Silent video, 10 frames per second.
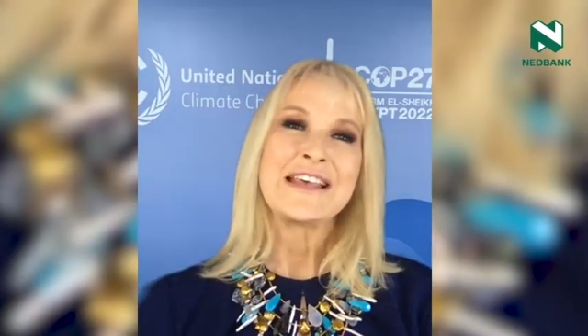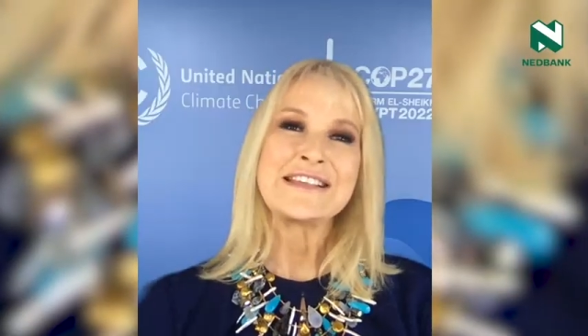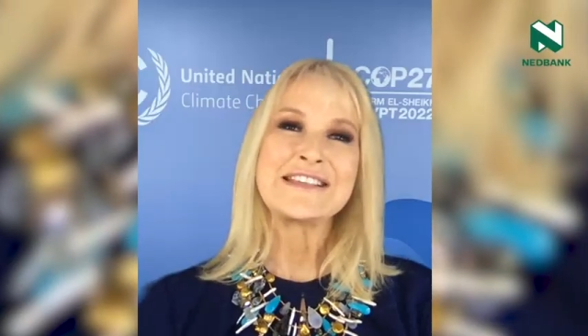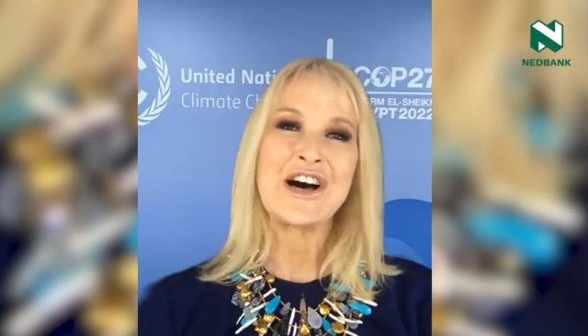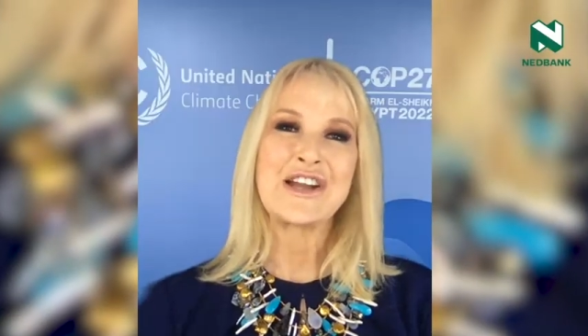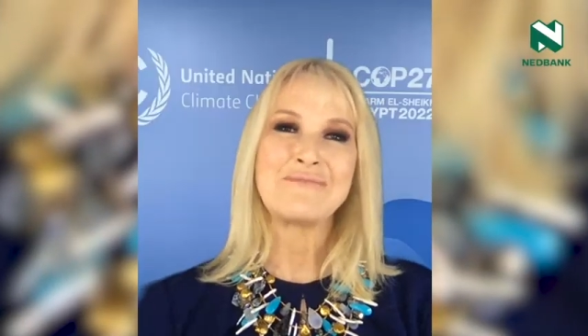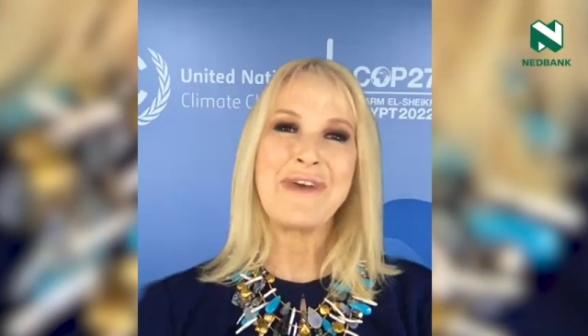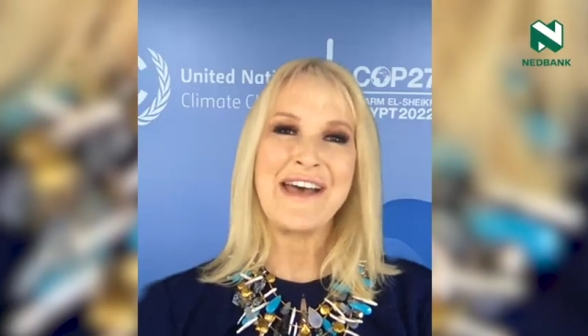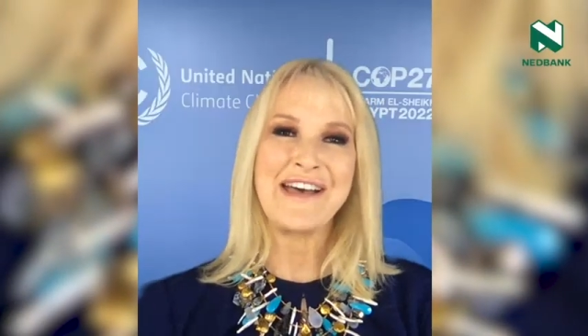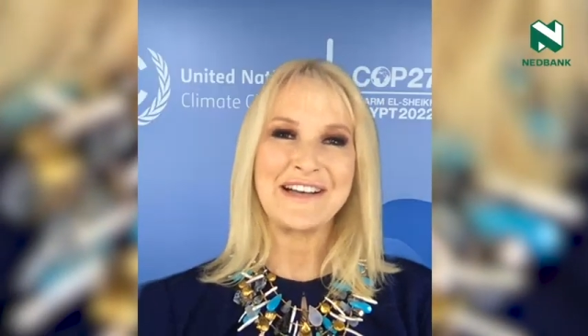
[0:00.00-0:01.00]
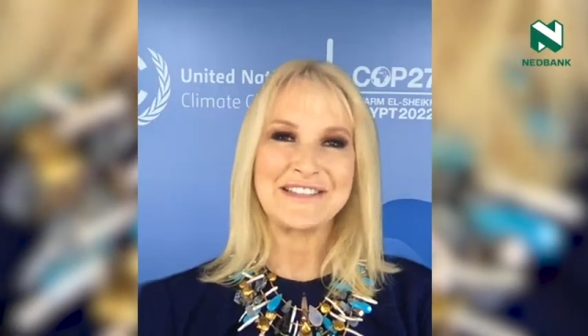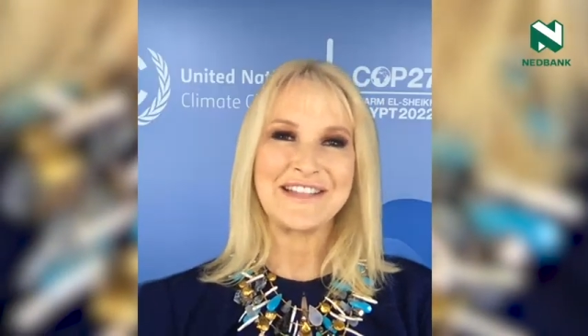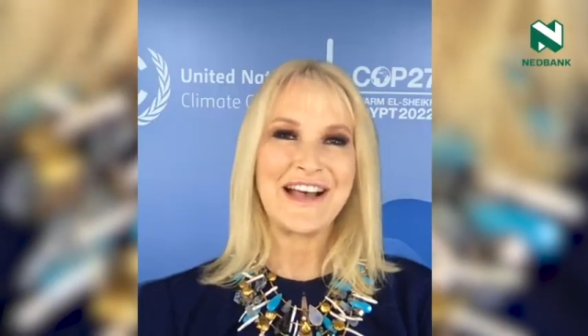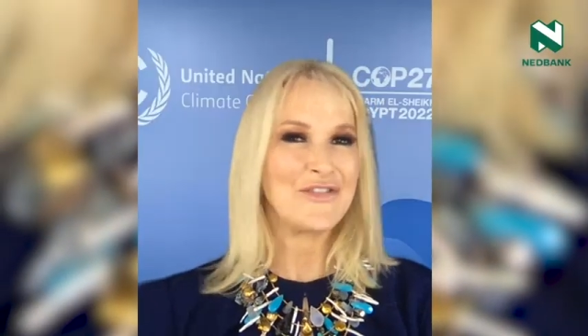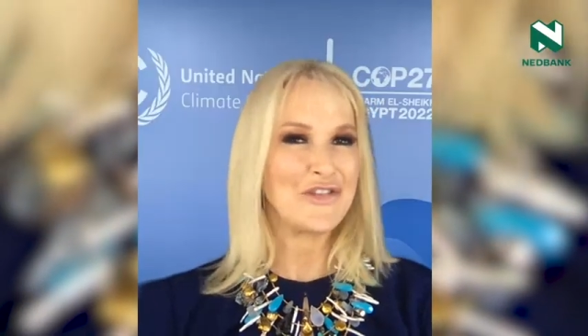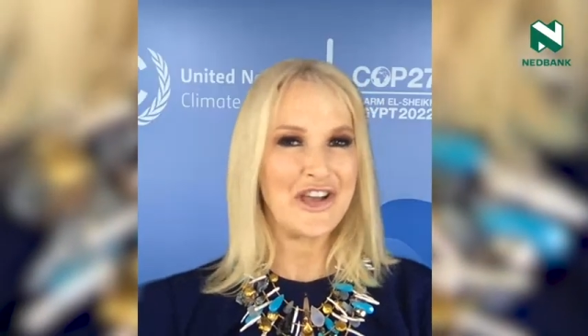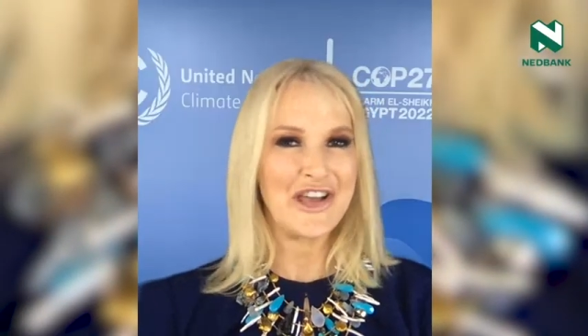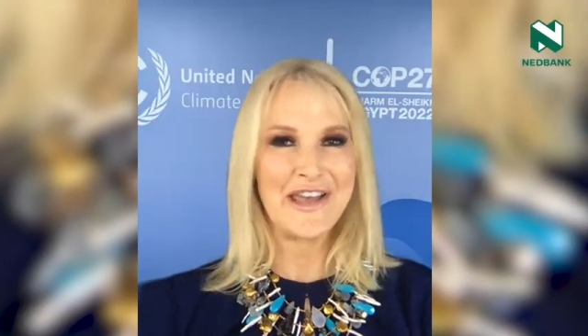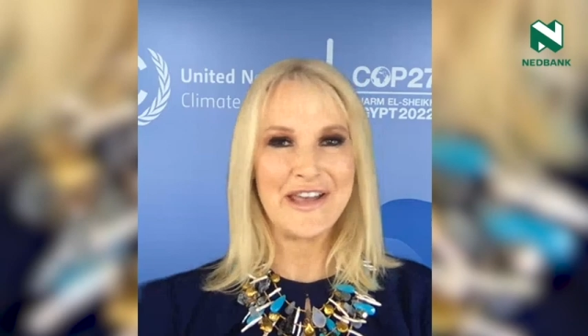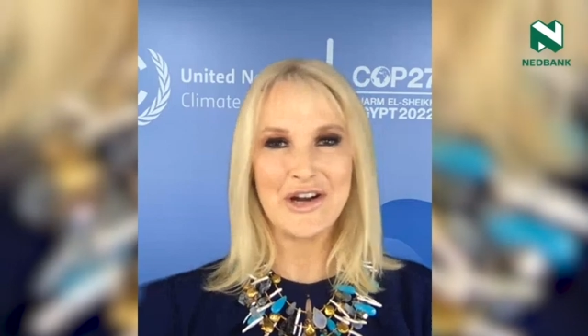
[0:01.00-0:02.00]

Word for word: Zhann Meyer, Africa Head,